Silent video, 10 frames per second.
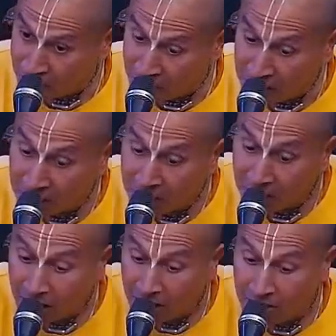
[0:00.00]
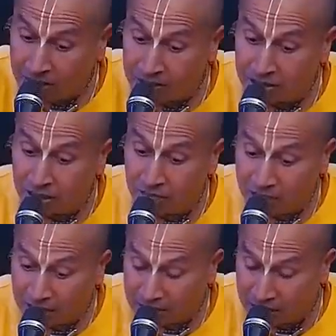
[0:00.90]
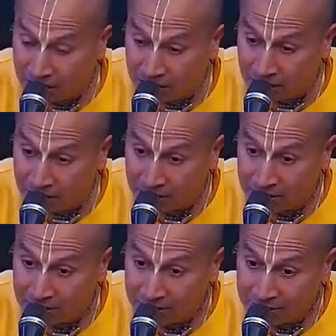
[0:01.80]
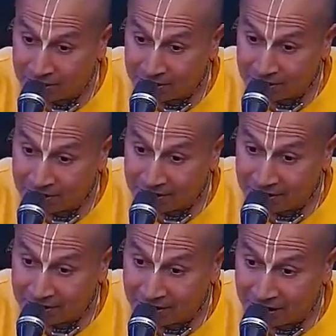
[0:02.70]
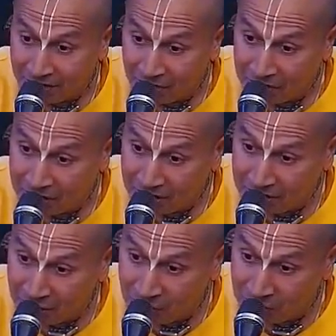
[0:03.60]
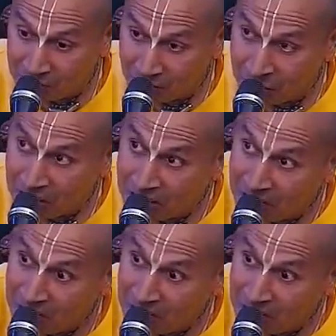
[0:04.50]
serving undisturbed. And third, I will continue serving